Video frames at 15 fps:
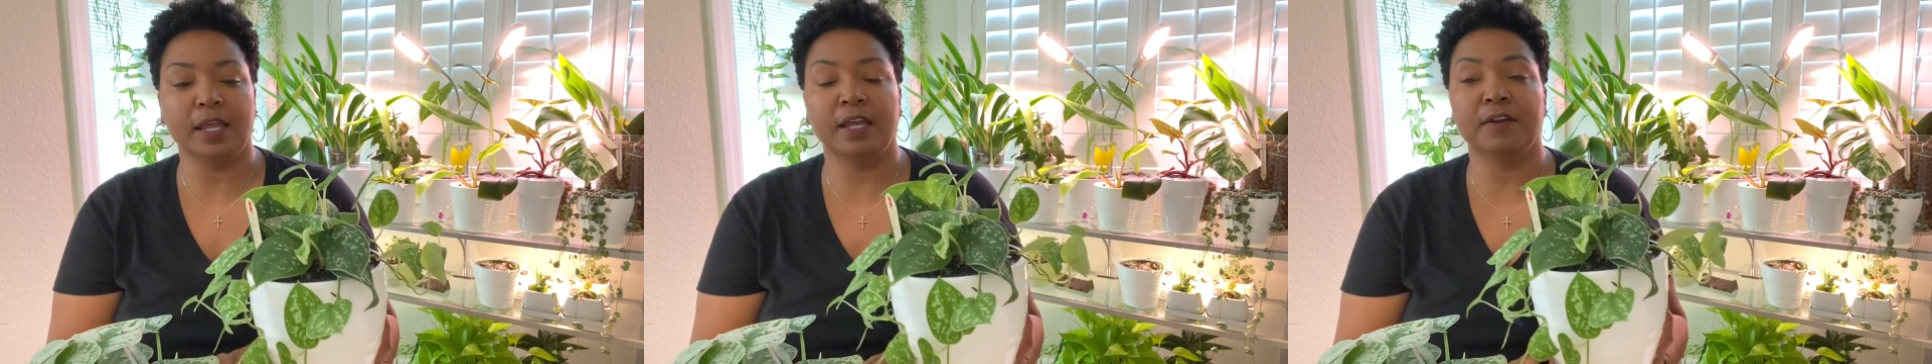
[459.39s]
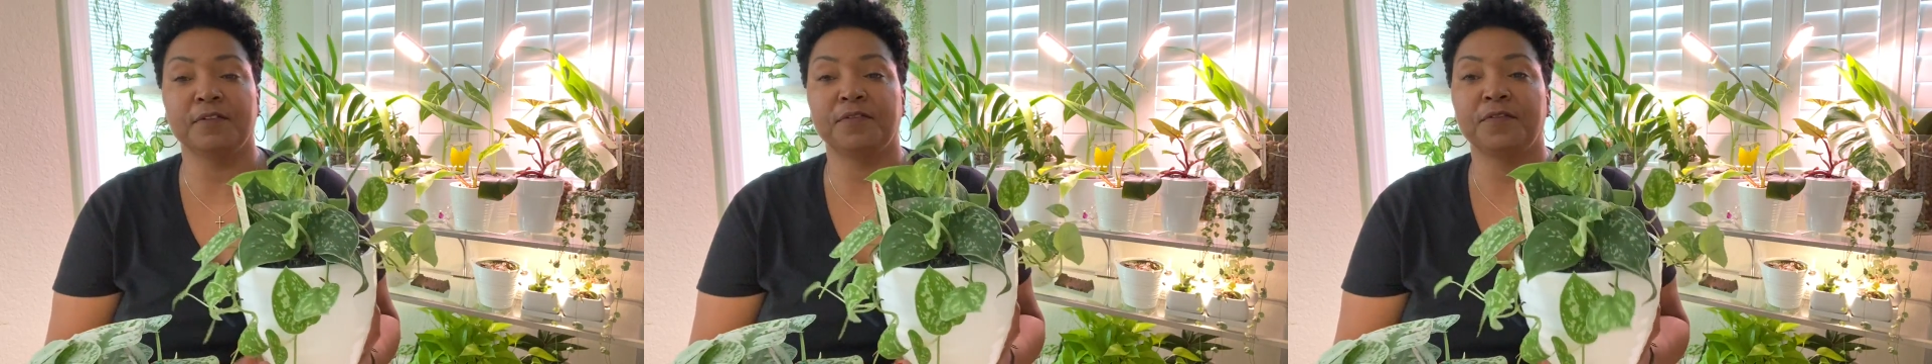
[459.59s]

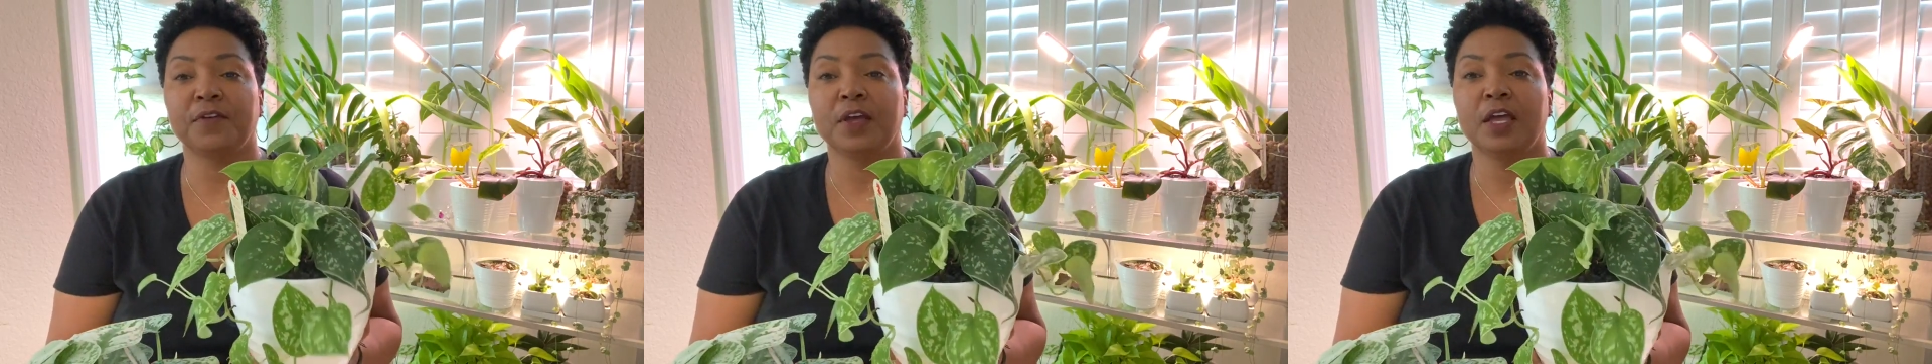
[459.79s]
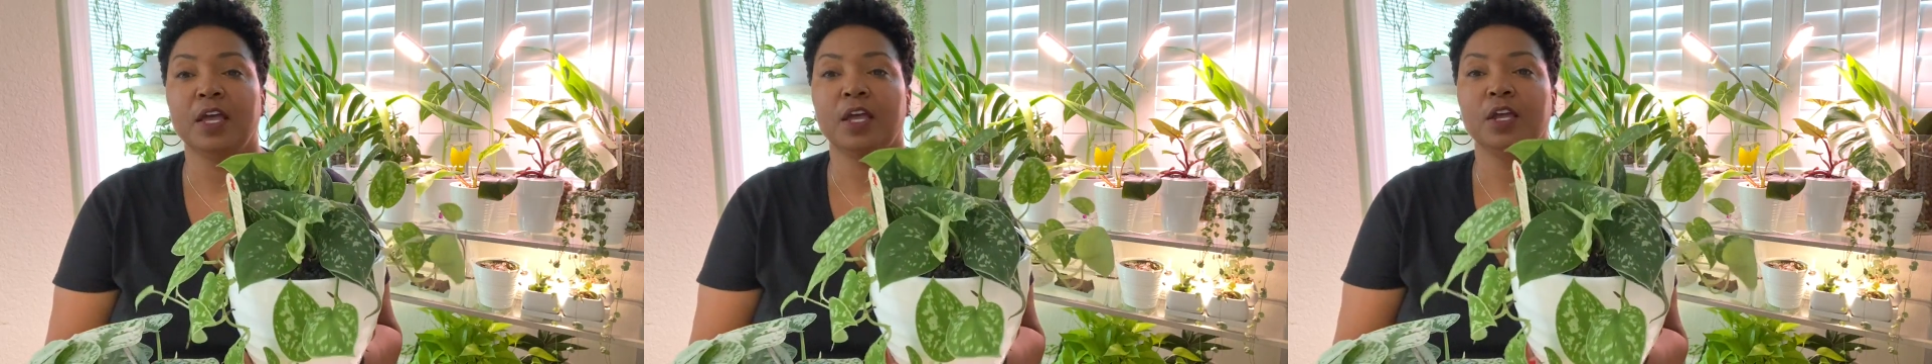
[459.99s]
If
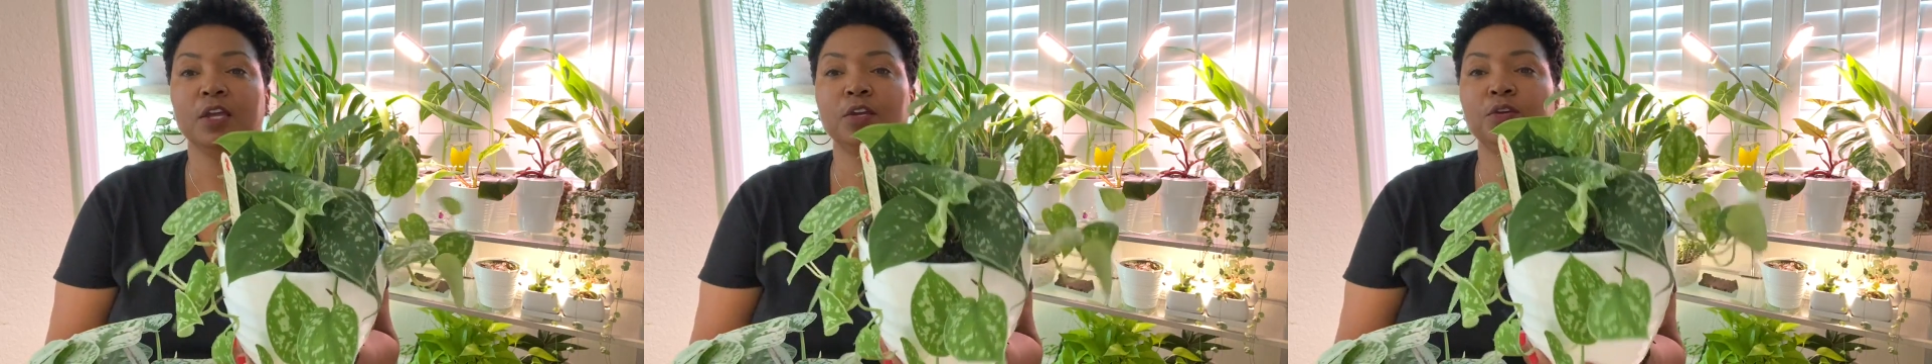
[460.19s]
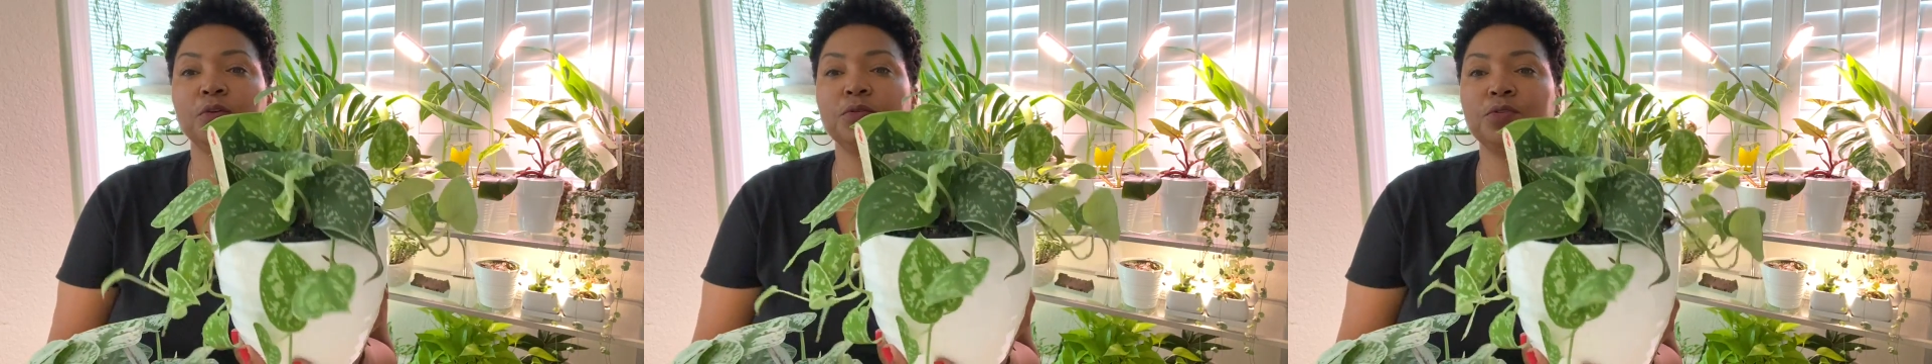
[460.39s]

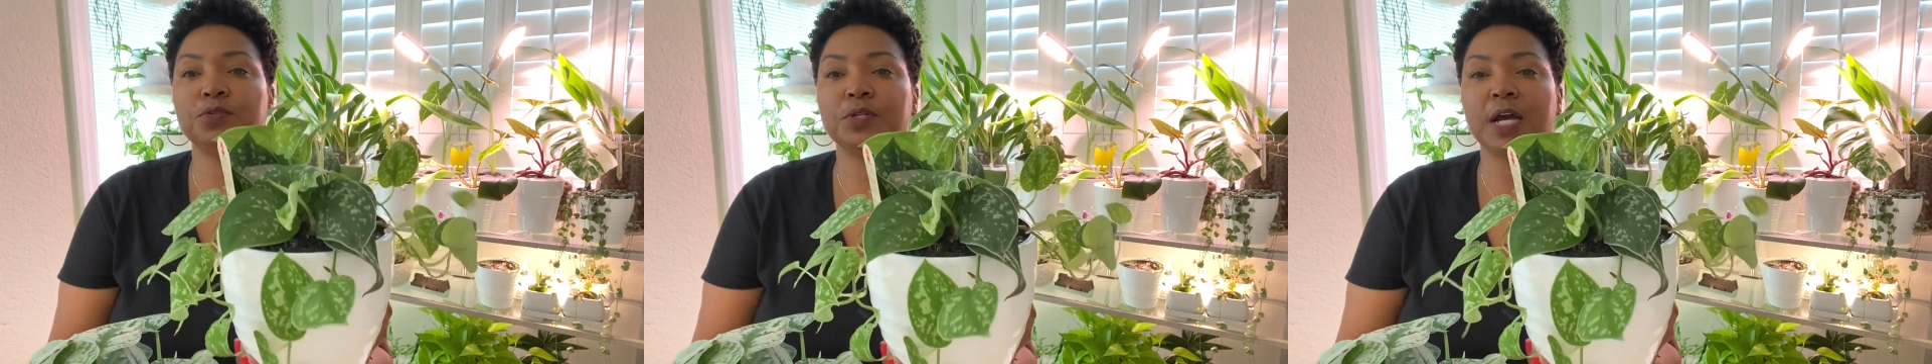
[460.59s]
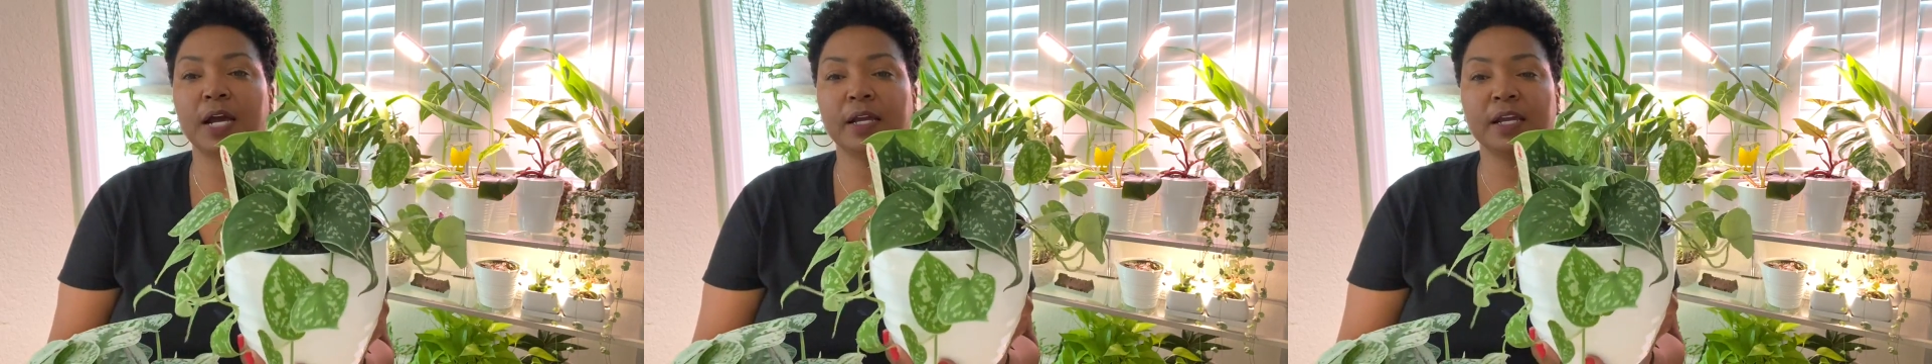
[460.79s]
you do
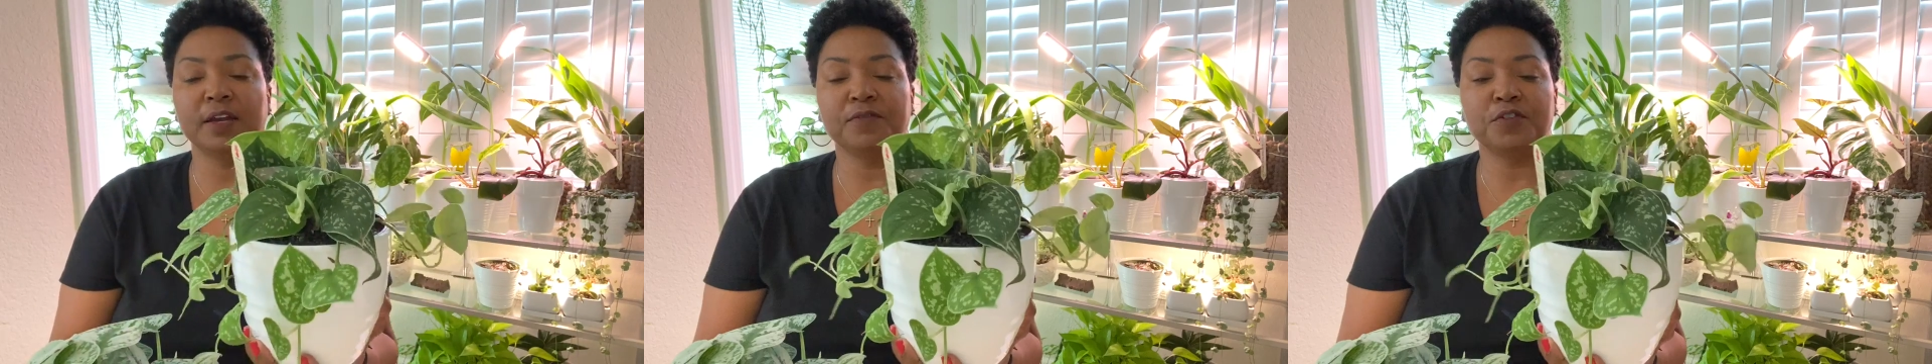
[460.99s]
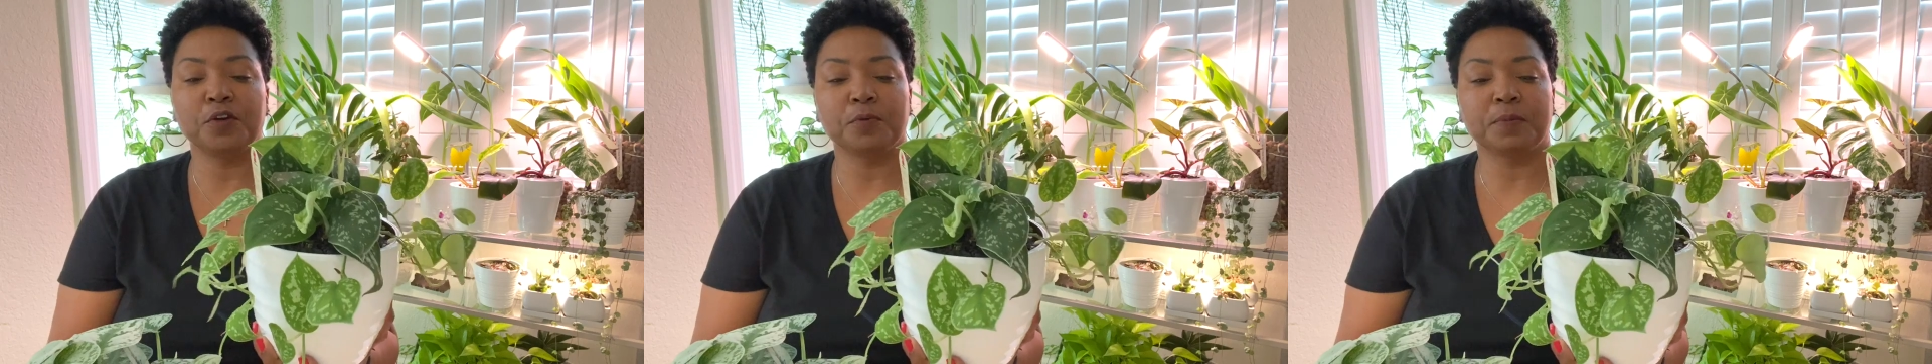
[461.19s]
not give your